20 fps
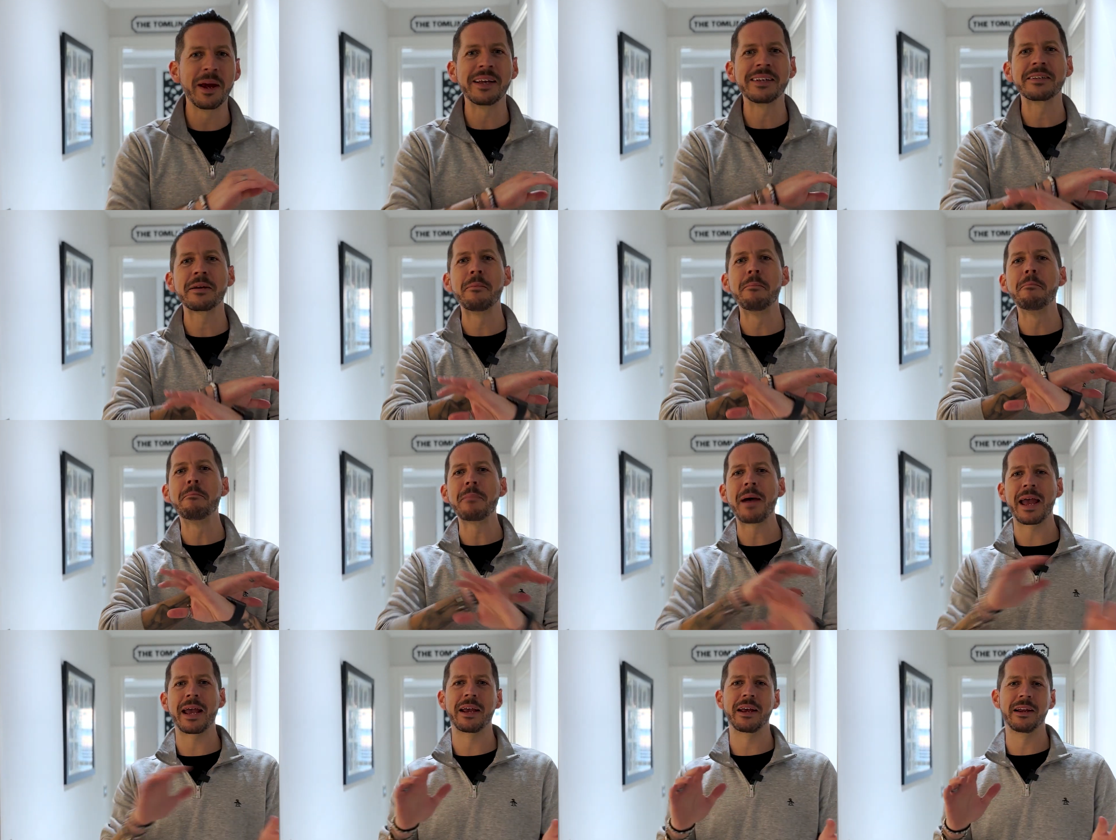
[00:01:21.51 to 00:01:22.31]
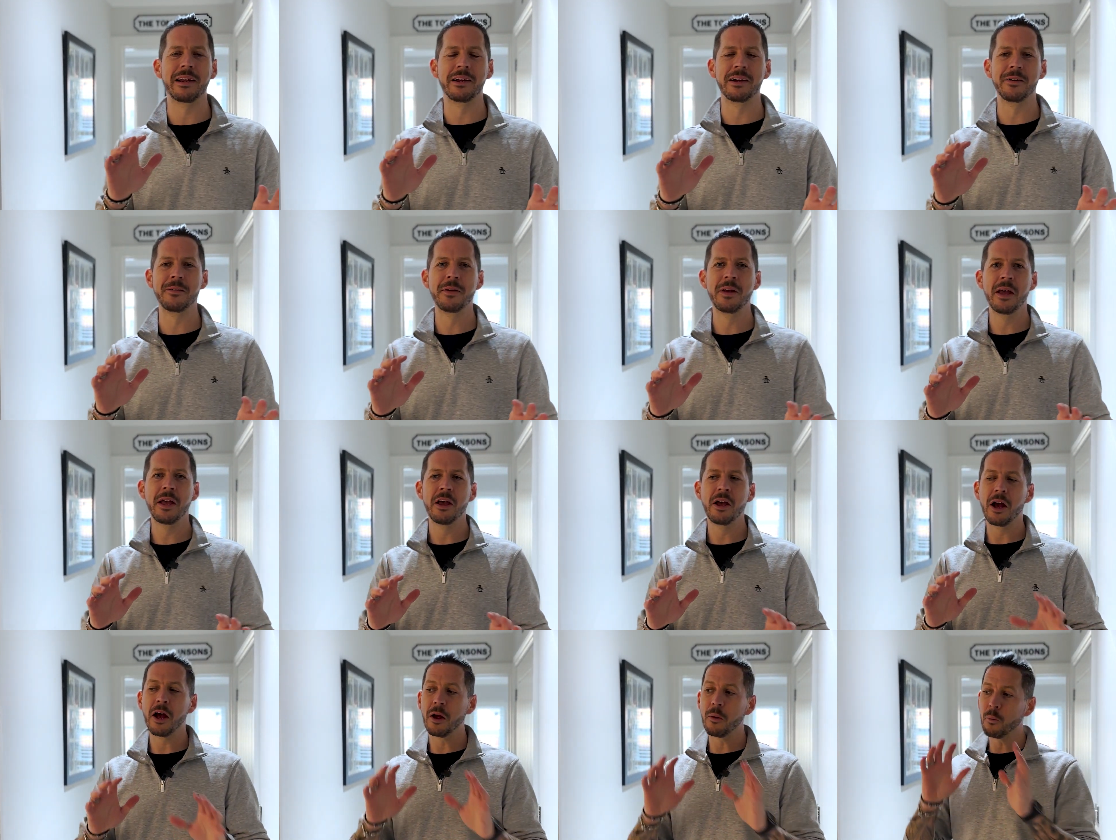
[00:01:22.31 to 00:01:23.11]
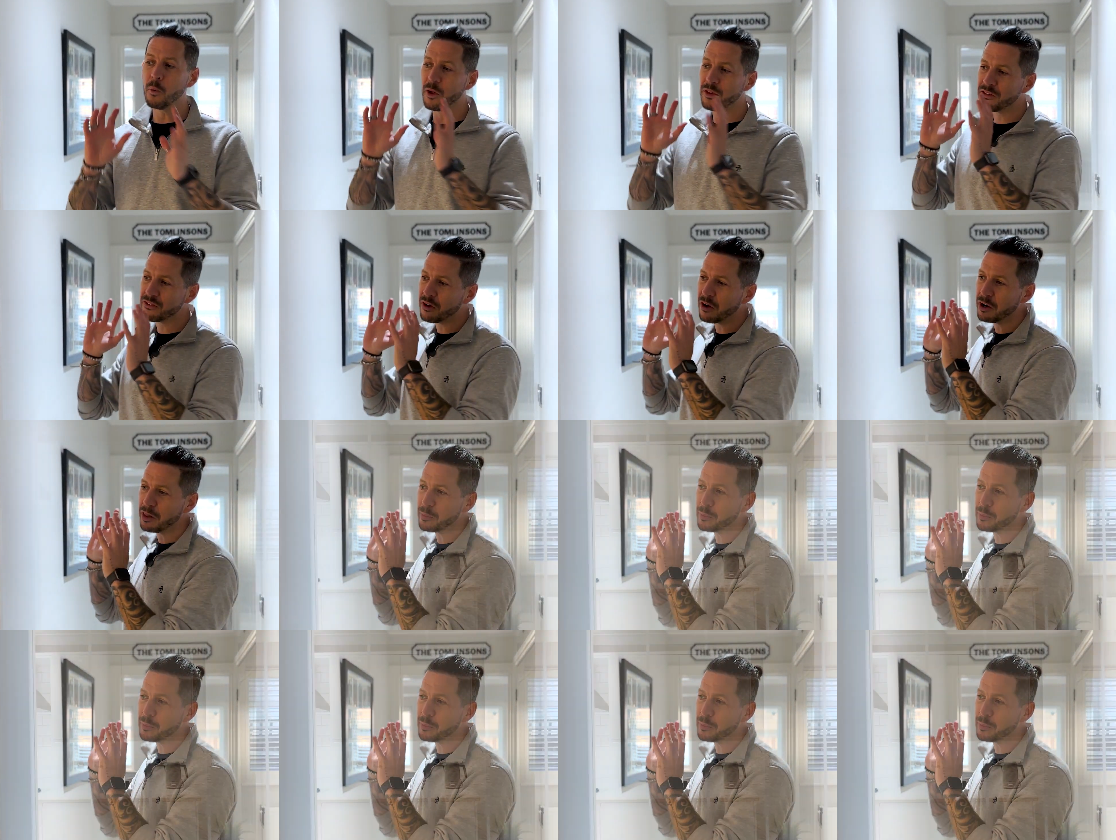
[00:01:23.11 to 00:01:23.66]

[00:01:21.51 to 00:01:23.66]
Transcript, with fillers: is immaculate one side of the